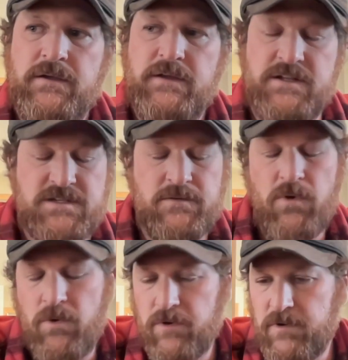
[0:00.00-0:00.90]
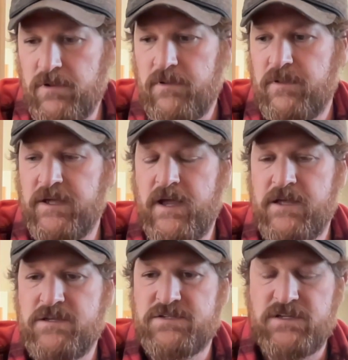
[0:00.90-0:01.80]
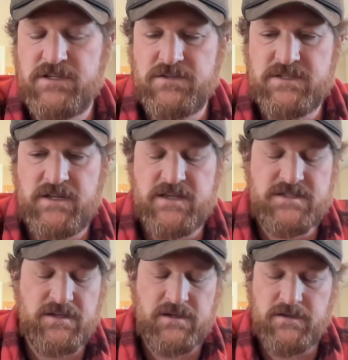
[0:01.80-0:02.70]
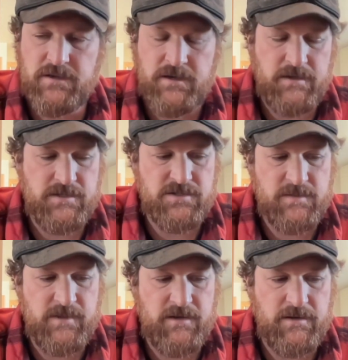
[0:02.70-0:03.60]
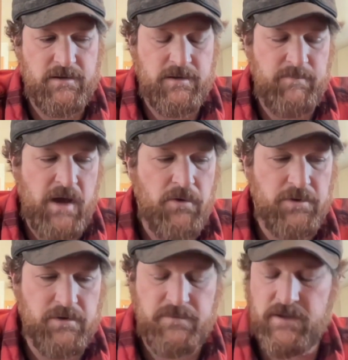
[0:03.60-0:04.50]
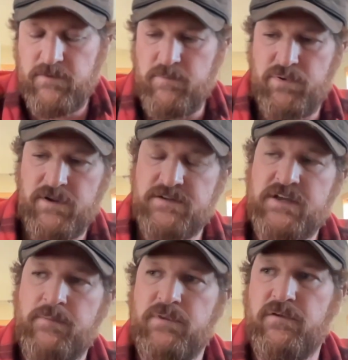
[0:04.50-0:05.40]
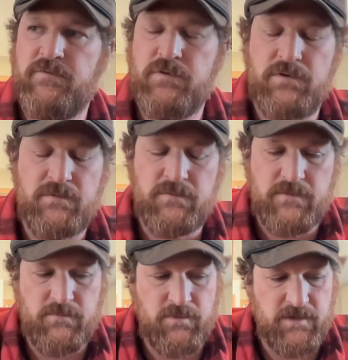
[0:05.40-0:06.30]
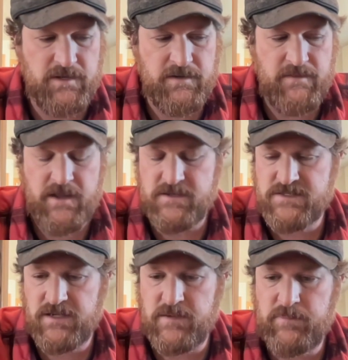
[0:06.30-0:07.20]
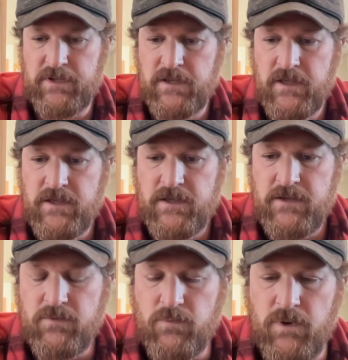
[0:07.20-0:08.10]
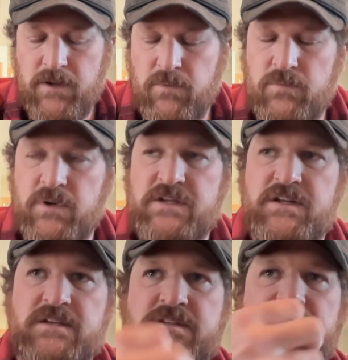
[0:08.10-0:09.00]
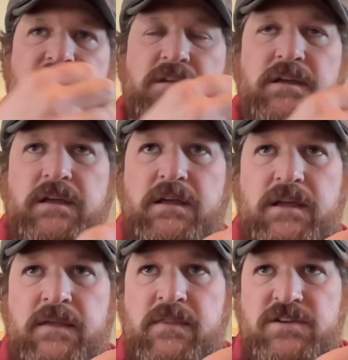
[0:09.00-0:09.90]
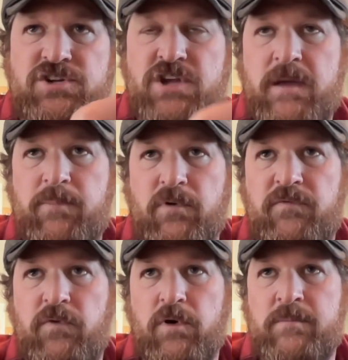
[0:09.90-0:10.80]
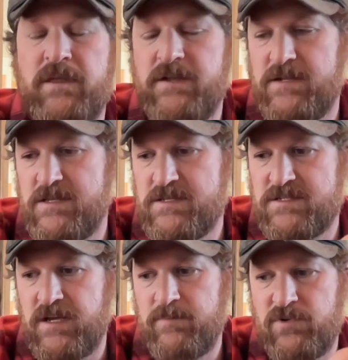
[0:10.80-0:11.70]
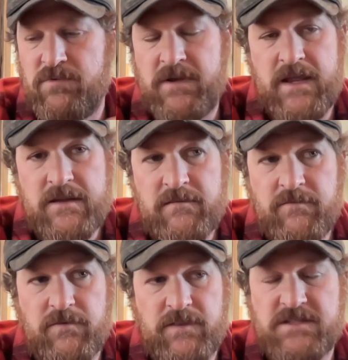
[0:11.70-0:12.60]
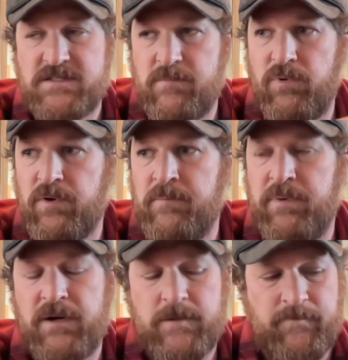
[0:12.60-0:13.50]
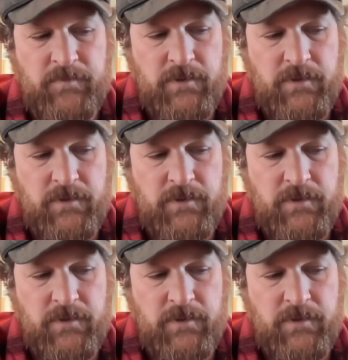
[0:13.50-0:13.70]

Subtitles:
it's an oral. Like I used to use it as it used to be a powder that I would put on top of their food, and we'll get into that in a second. But what it does is, in the shape or form that it is, type 2 native, that's the important part,